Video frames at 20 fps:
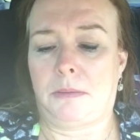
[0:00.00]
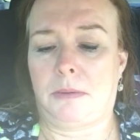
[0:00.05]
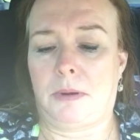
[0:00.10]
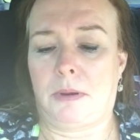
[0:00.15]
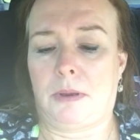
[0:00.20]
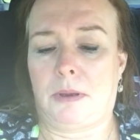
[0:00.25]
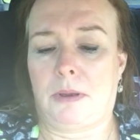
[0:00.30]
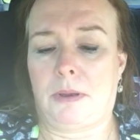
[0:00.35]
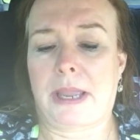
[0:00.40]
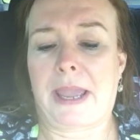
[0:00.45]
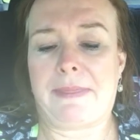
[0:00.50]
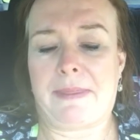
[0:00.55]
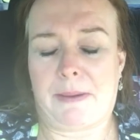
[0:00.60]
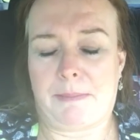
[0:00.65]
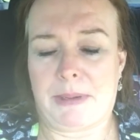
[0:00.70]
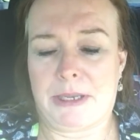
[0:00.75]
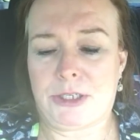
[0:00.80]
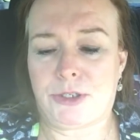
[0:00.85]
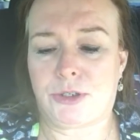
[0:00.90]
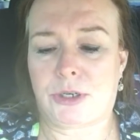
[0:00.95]
Okay, that
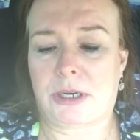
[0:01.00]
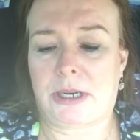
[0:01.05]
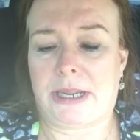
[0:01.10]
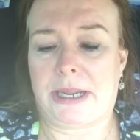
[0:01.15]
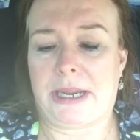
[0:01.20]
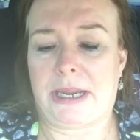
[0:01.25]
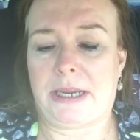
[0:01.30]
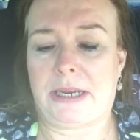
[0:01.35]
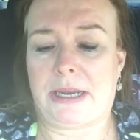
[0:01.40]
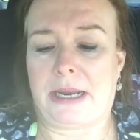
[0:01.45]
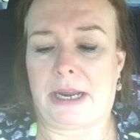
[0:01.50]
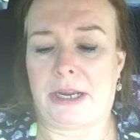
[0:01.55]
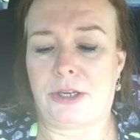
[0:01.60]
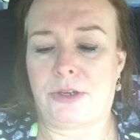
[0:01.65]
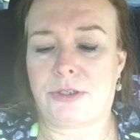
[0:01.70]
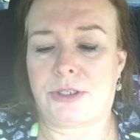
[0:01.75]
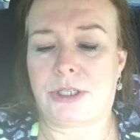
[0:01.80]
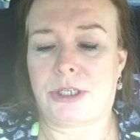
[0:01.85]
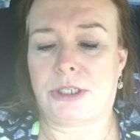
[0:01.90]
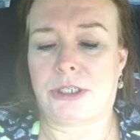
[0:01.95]
Mr. Clean, and I
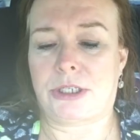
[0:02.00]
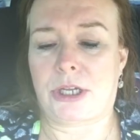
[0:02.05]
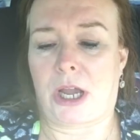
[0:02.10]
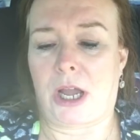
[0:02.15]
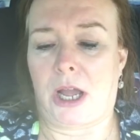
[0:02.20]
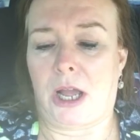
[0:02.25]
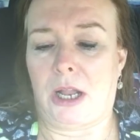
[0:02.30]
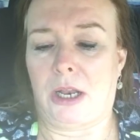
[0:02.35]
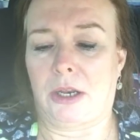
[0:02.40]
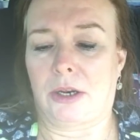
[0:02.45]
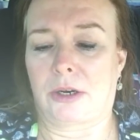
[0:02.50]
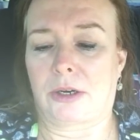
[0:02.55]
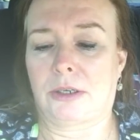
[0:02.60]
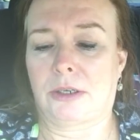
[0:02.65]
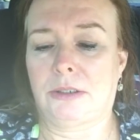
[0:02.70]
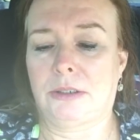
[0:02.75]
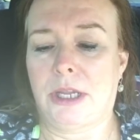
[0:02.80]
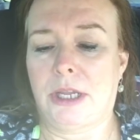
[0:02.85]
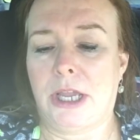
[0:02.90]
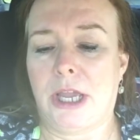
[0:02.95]
used the
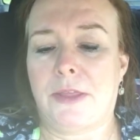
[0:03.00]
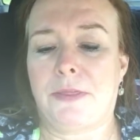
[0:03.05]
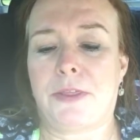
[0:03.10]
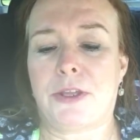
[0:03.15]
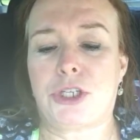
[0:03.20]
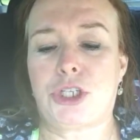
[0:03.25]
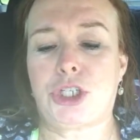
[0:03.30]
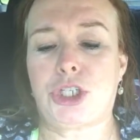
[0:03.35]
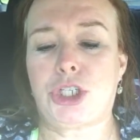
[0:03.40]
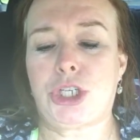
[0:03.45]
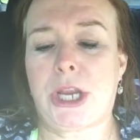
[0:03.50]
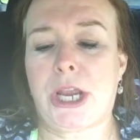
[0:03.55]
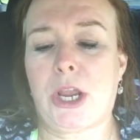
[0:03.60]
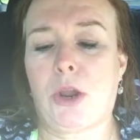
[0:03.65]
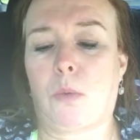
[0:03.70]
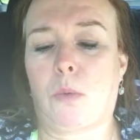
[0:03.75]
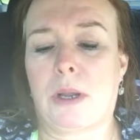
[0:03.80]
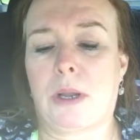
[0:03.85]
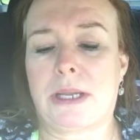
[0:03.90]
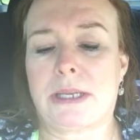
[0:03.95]
dollar. The Chic
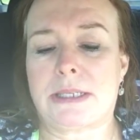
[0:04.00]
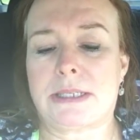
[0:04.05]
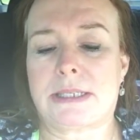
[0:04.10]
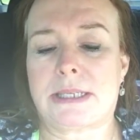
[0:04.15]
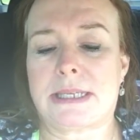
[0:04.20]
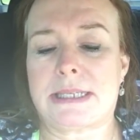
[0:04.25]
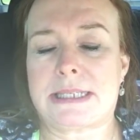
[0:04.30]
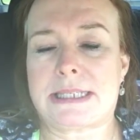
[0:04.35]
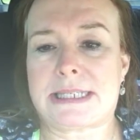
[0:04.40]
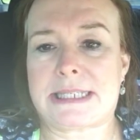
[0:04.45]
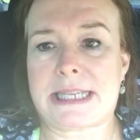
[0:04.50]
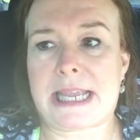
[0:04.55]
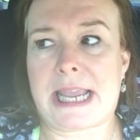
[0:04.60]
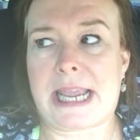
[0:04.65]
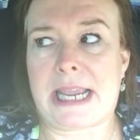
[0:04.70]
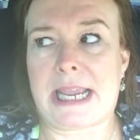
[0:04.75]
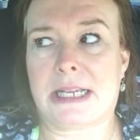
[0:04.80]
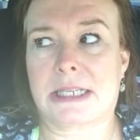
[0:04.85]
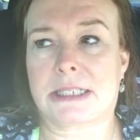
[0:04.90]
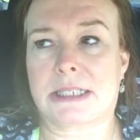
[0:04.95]
was
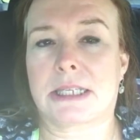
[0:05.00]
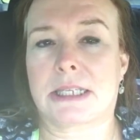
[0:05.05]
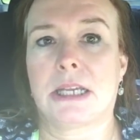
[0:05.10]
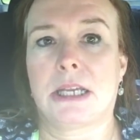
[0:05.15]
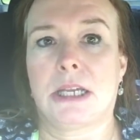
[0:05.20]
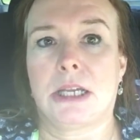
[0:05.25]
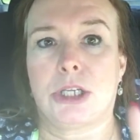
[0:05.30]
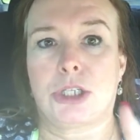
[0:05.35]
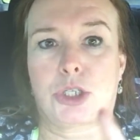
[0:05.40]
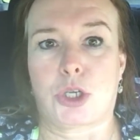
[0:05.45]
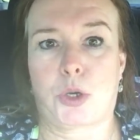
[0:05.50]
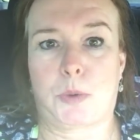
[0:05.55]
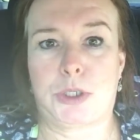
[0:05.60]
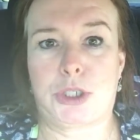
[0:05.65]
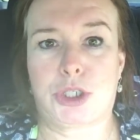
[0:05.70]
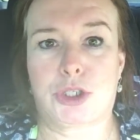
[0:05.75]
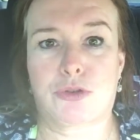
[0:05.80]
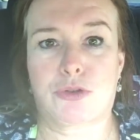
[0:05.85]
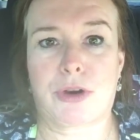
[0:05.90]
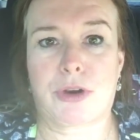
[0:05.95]
$6, so it
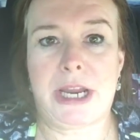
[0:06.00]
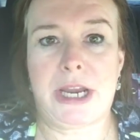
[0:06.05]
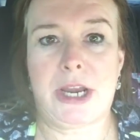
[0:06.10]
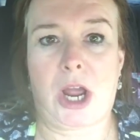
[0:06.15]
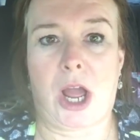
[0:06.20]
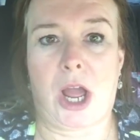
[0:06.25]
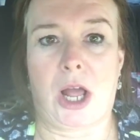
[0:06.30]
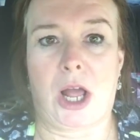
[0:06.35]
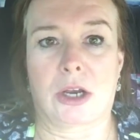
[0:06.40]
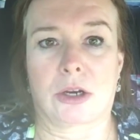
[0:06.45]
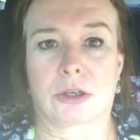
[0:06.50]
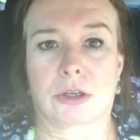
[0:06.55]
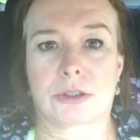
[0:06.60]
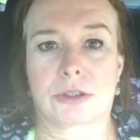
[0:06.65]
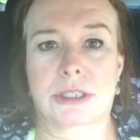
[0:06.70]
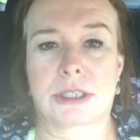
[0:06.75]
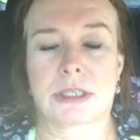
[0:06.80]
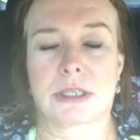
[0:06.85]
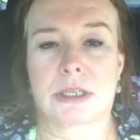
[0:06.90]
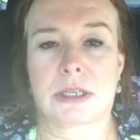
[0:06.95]
was
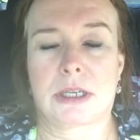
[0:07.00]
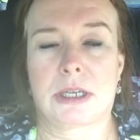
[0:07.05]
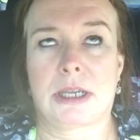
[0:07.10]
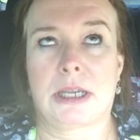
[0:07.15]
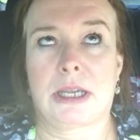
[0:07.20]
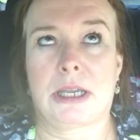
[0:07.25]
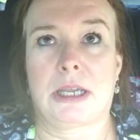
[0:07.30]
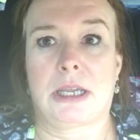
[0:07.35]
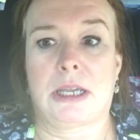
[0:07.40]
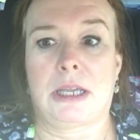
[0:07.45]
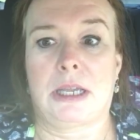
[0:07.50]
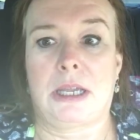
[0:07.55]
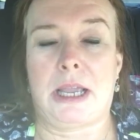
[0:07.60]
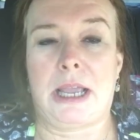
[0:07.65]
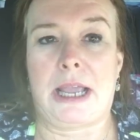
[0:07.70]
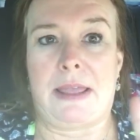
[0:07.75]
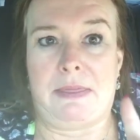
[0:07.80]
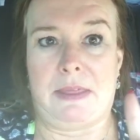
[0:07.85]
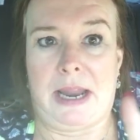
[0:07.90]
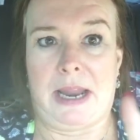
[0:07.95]
$3.
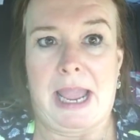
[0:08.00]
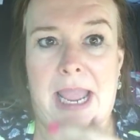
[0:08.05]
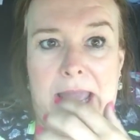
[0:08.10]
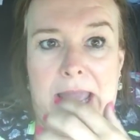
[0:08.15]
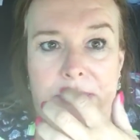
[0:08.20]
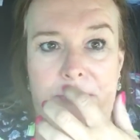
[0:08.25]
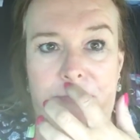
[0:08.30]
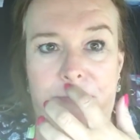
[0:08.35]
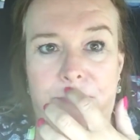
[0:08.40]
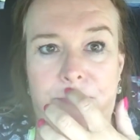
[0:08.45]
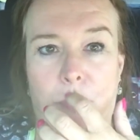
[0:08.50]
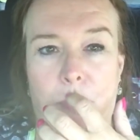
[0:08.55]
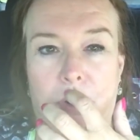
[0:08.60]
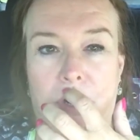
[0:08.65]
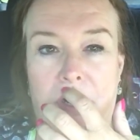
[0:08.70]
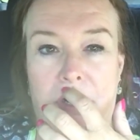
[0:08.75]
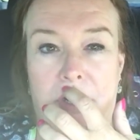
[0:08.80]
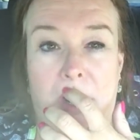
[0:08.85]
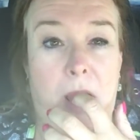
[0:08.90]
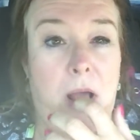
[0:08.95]
And then I had the
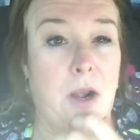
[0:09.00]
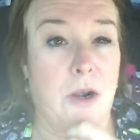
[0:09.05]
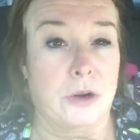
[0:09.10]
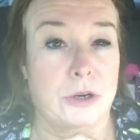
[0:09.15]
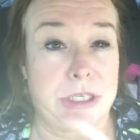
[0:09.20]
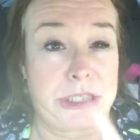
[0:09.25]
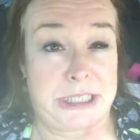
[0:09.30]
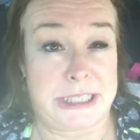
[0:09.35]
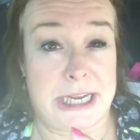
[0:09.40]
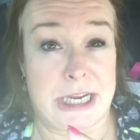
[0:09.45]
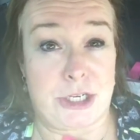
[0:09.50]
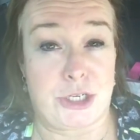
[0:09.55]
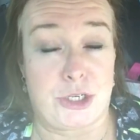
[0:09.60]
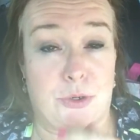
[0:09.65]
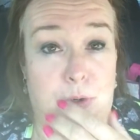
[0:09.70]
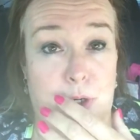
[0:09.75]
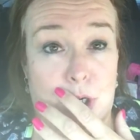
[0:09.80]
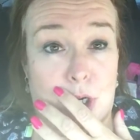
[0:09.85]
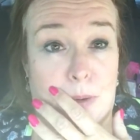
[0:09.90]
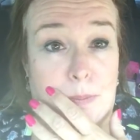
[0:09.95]
$4
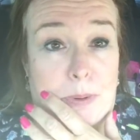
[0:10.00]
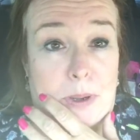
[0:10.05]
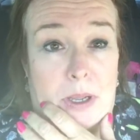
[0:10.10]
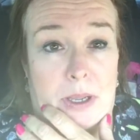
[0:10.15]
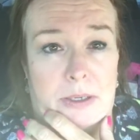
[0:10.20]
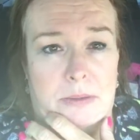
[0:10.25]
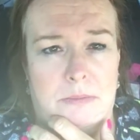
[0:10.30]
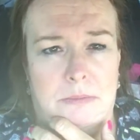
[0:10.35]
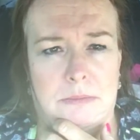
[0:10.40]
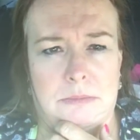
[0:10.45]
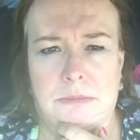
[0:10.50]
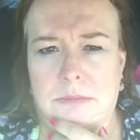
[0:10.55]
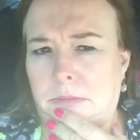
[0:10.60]
digital coupon.